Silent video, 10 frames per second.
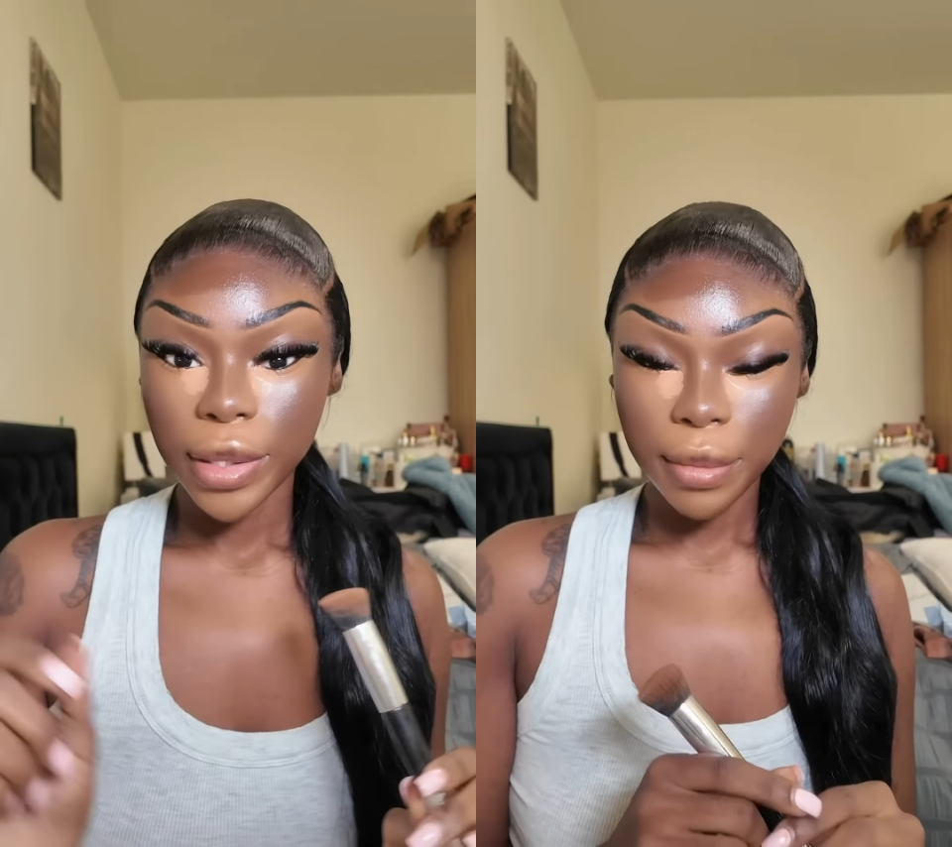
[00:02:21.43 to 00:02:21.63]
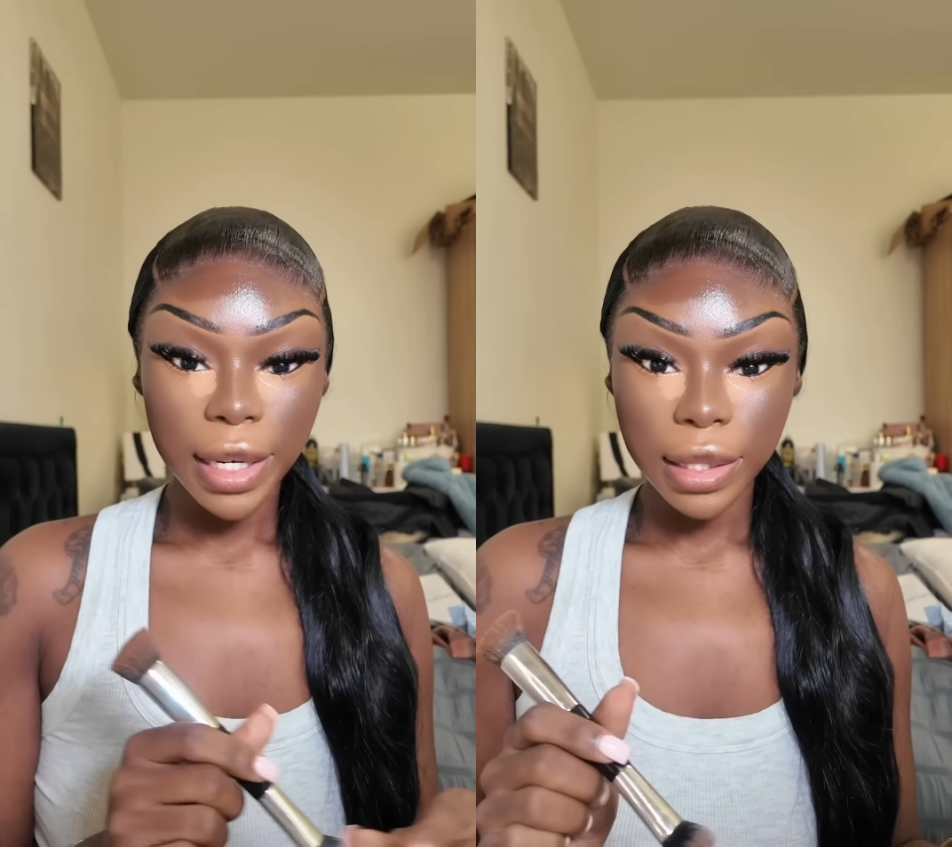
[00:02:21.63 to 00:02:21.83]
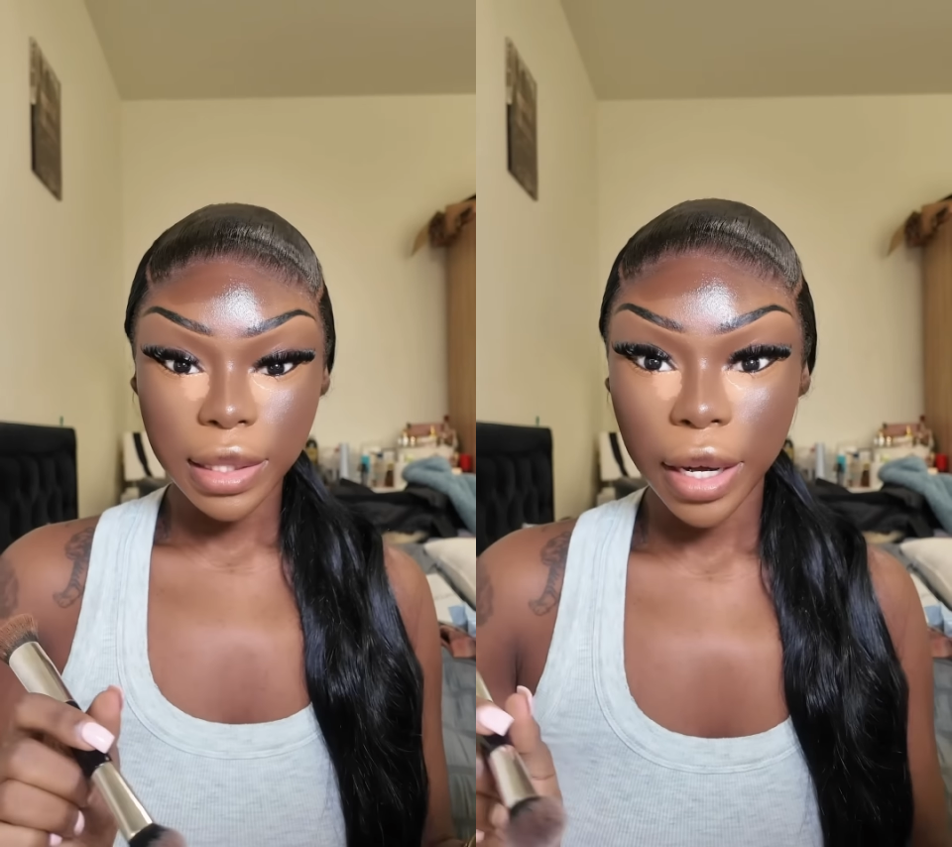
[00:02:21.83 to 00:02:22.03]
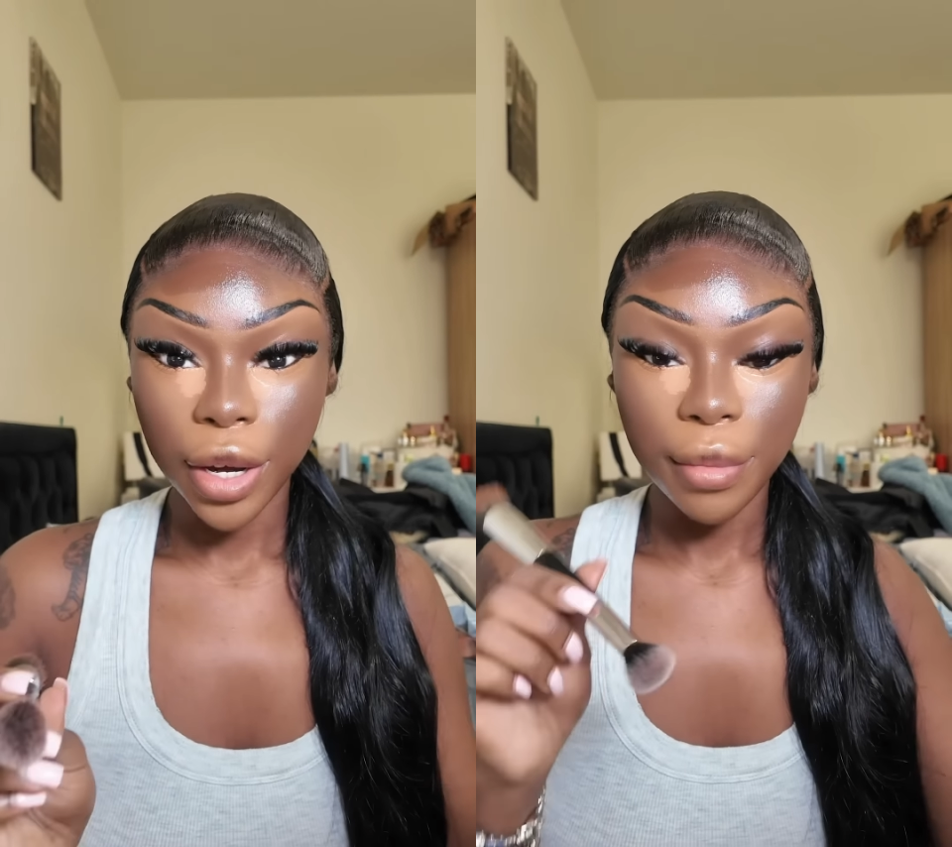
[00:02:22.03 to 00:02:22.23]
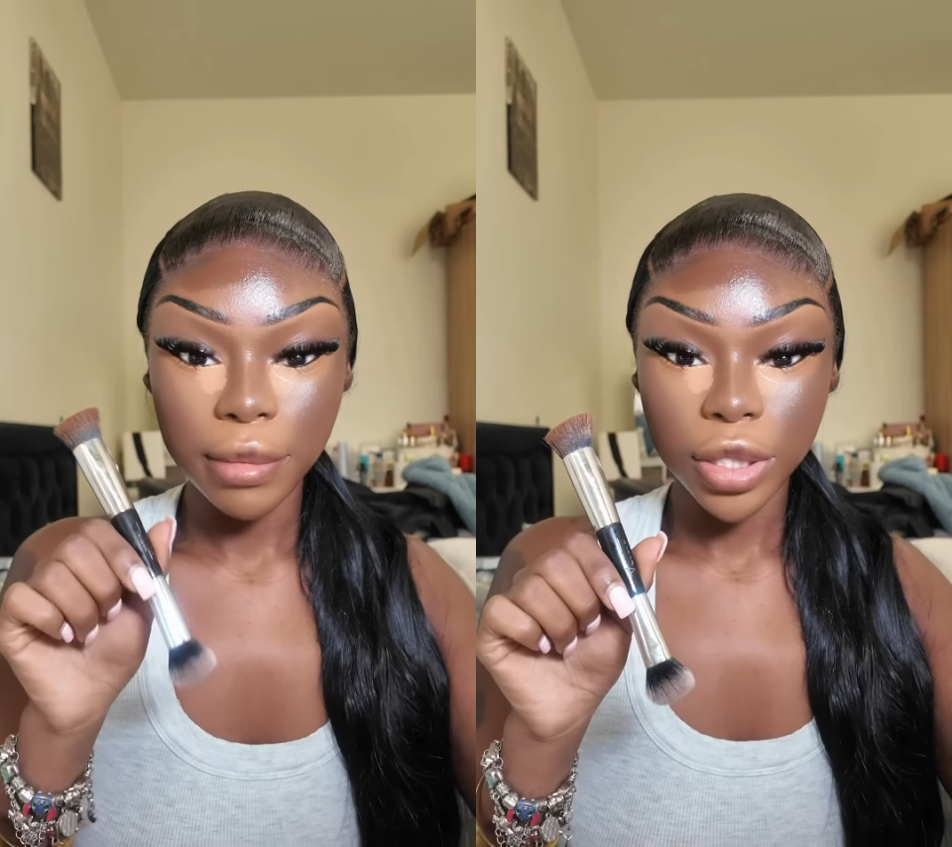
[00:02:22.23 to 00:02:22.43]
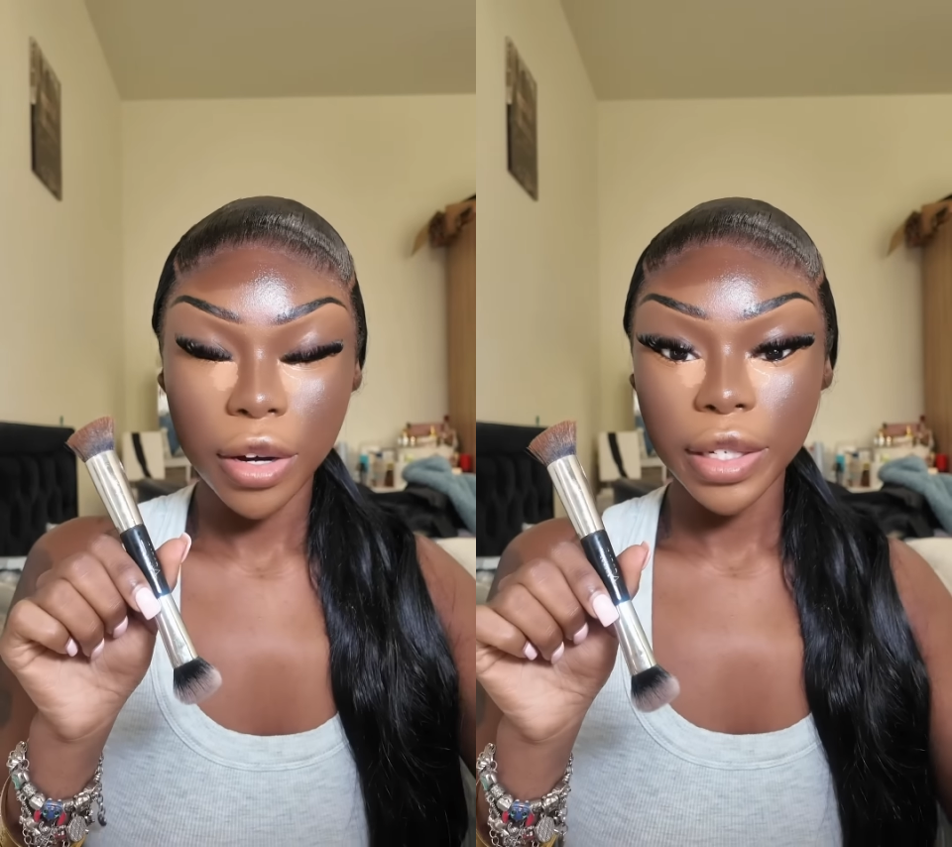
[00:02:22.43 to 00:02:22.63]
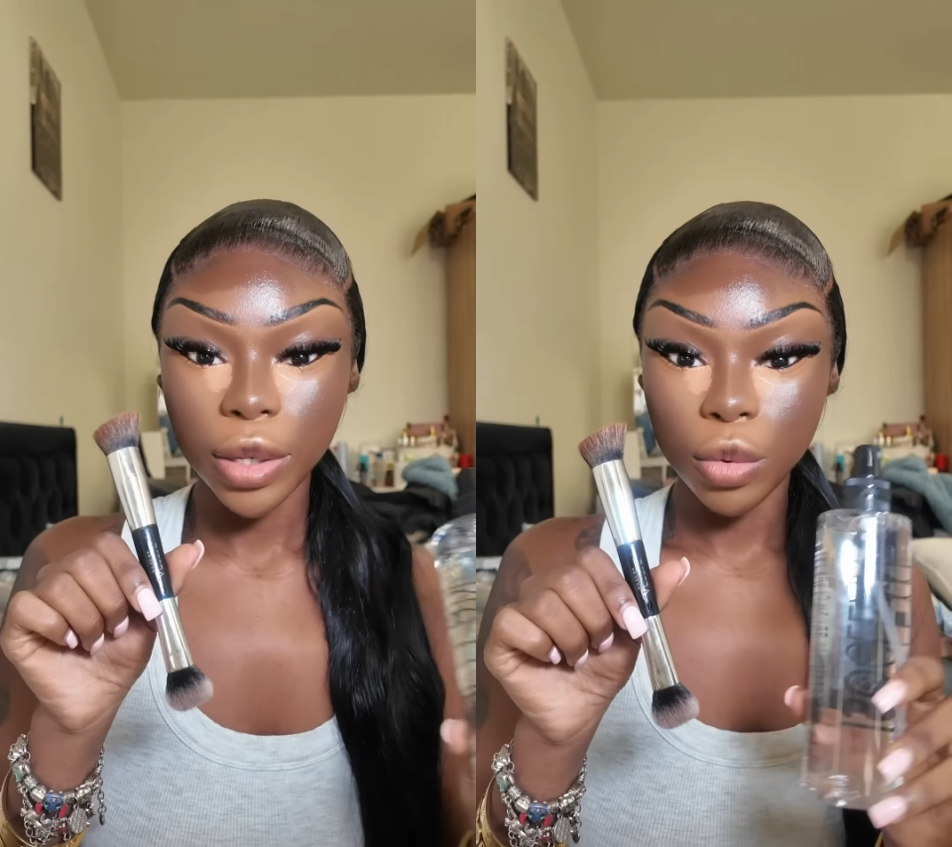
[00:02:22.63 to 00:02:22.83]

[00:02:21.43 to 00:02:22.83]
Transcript: I'm letting that sit, I'm just currently